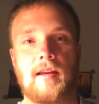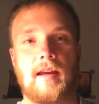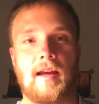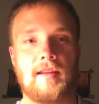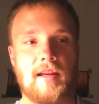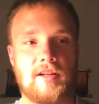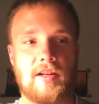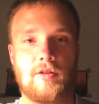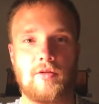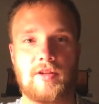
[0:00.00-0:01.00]
And as I
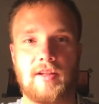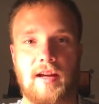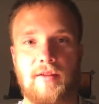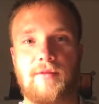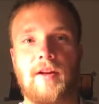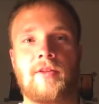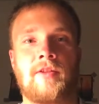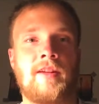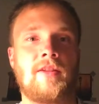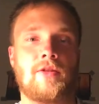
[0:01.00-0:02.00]
used it, I felt the
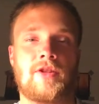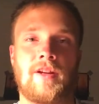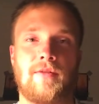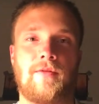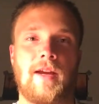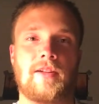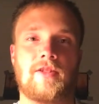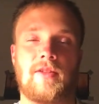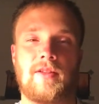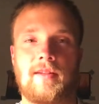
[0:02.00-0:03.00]
detoxing effect.
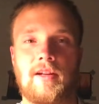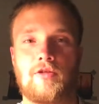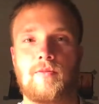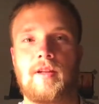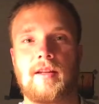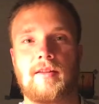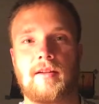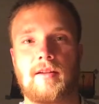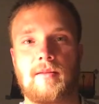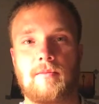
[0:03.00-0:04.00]
So that tells me that
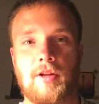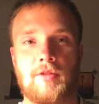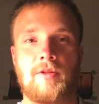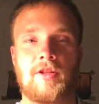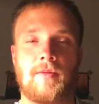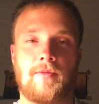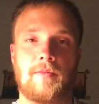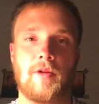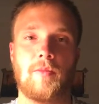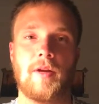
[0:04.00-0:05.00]
there must be
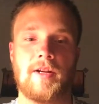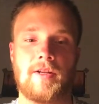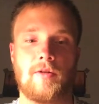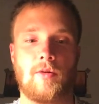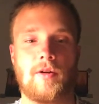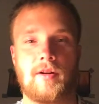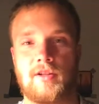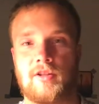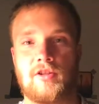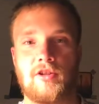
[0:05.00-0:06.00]
something mobilizing, or
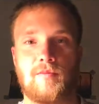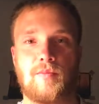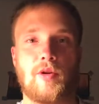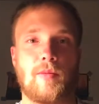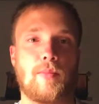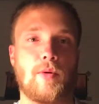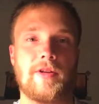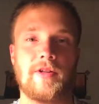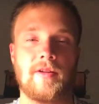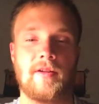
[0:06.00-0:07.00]
this is just pure
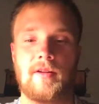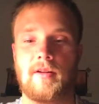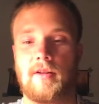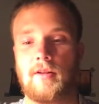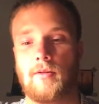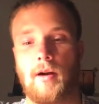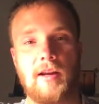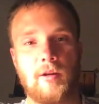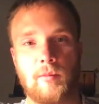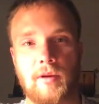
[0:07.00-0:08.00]
poison. Well, I
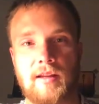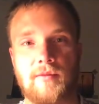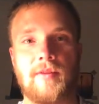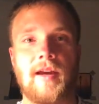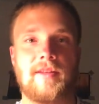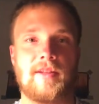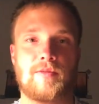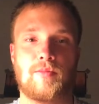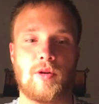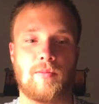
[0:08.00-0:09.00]
don't believe that it's
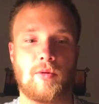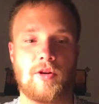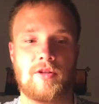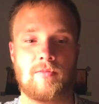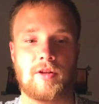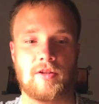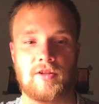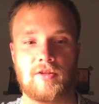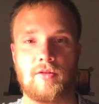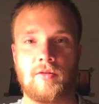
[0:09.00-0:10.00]
pure poison because
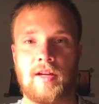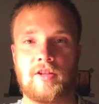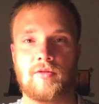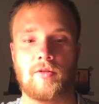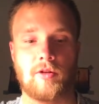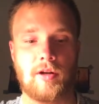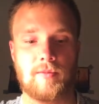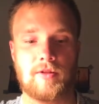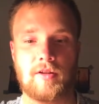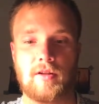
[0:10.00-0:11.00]
it's all natural
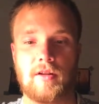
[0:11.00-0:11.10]
herbs.